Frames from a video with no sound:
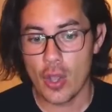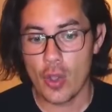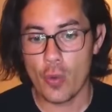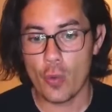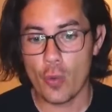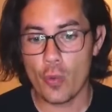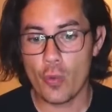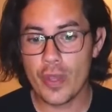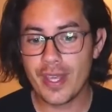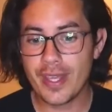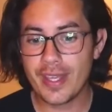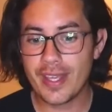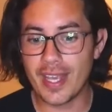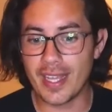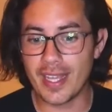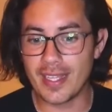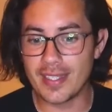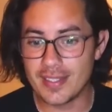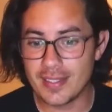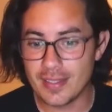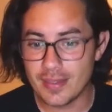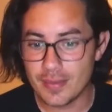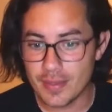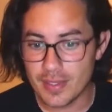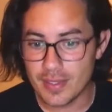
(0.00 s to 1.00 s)
we
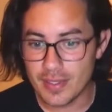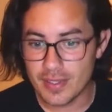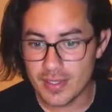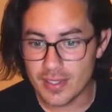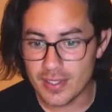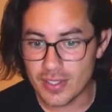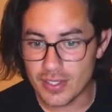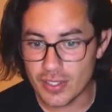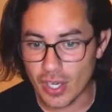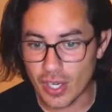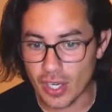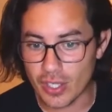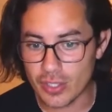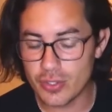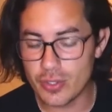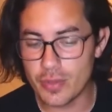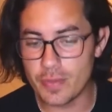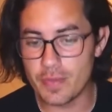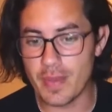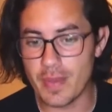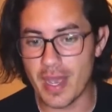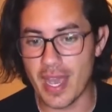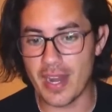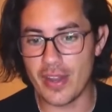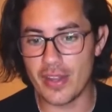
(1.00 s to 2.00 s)
can start to
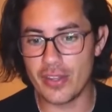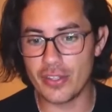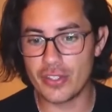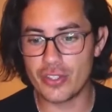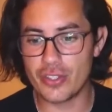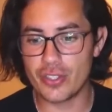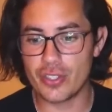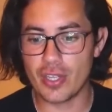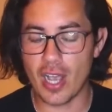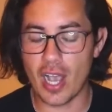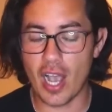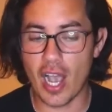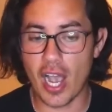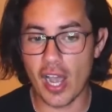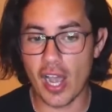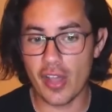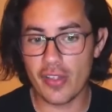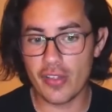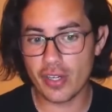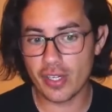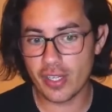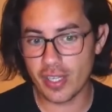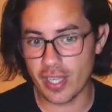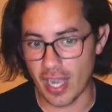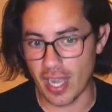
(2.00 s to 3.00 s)
manage
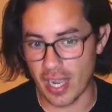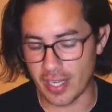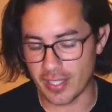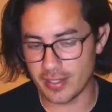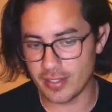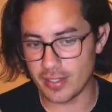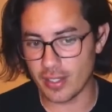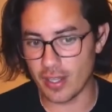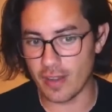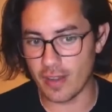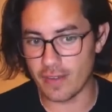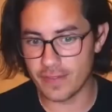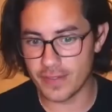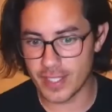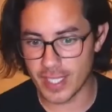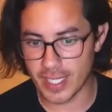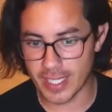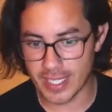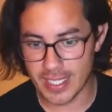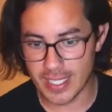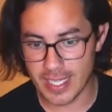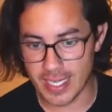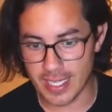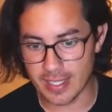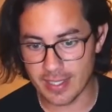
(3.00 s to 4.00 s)
other kinds of
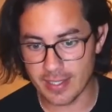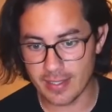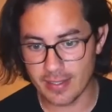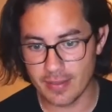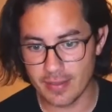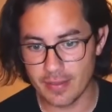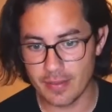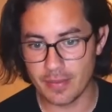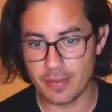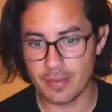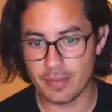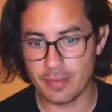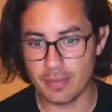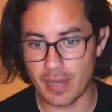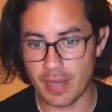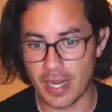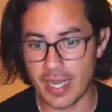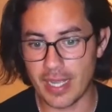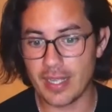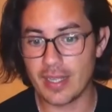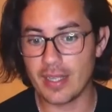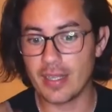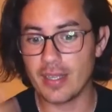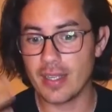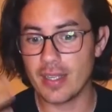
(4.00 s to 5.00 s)
technique
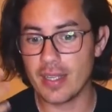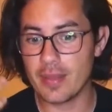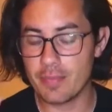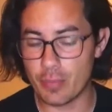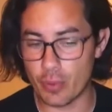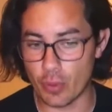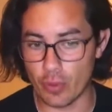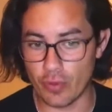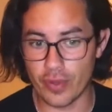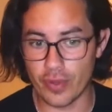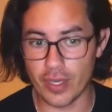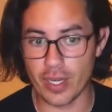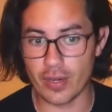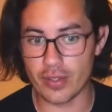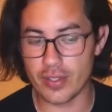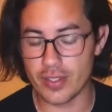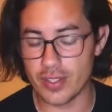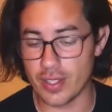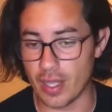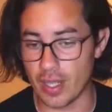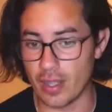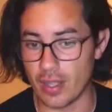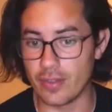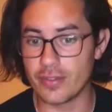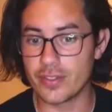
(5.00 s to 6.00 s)
by improving
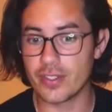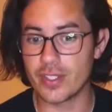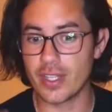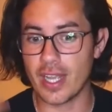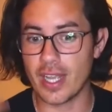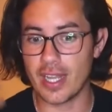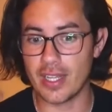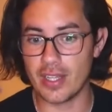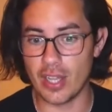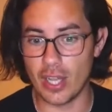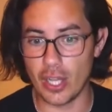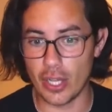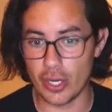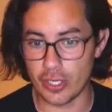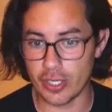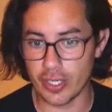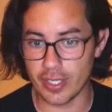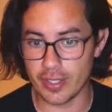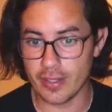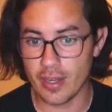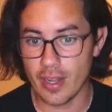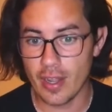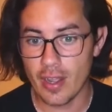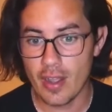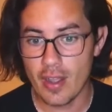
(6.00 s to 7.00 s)
ourselves and
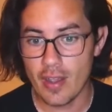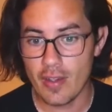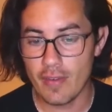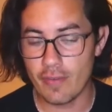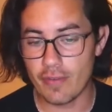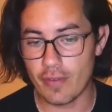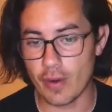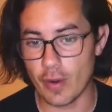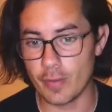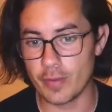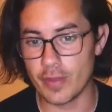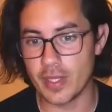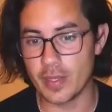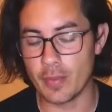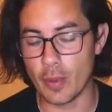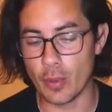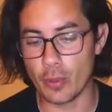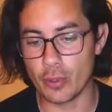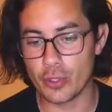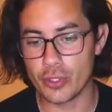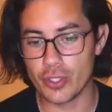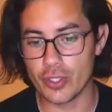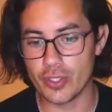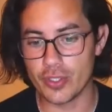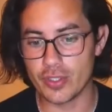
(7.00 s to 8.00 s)
learning from the
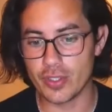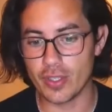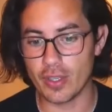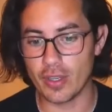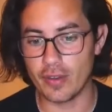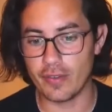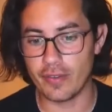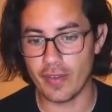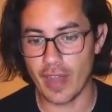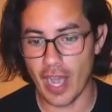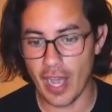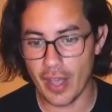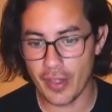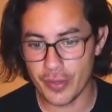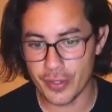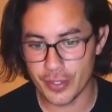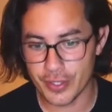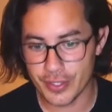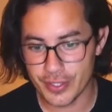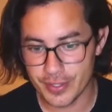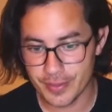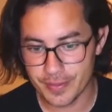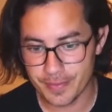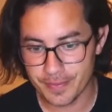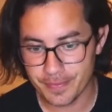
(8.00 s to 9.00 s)
emotions of
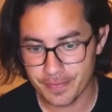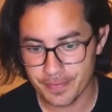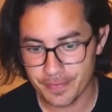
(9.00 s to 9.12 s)
others.